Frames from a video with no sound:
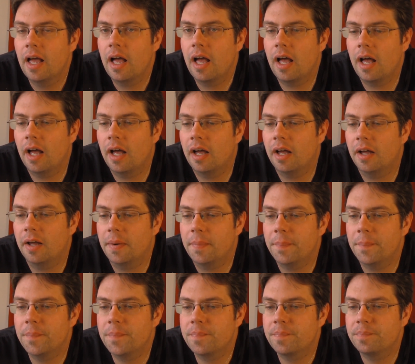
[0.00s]

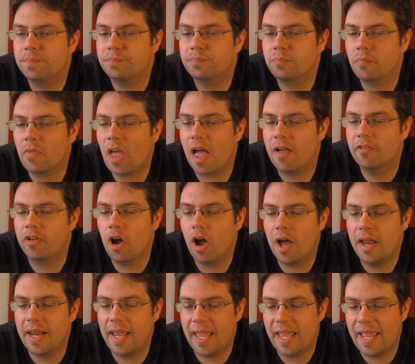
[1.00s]
I've
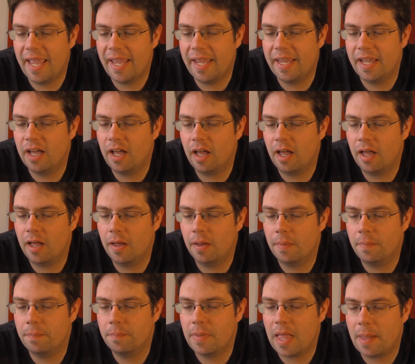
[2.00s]
got a
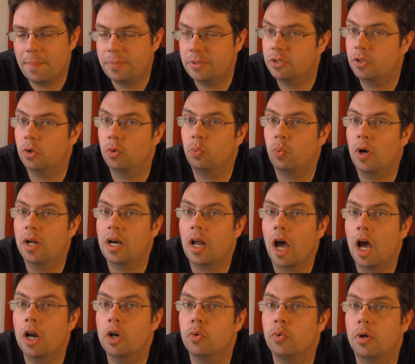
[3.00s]
episode
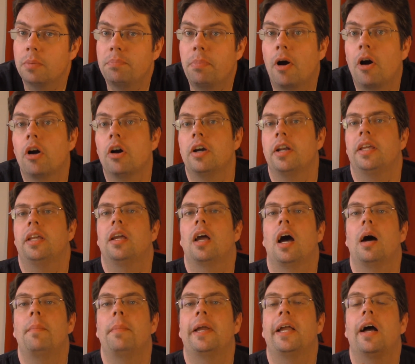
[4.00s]
100 party
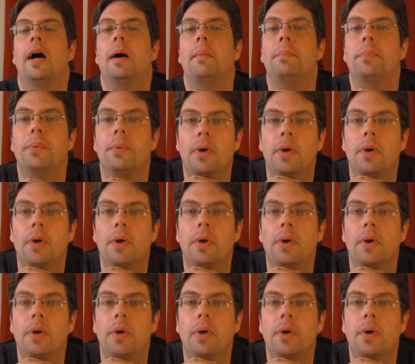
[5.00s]
coming up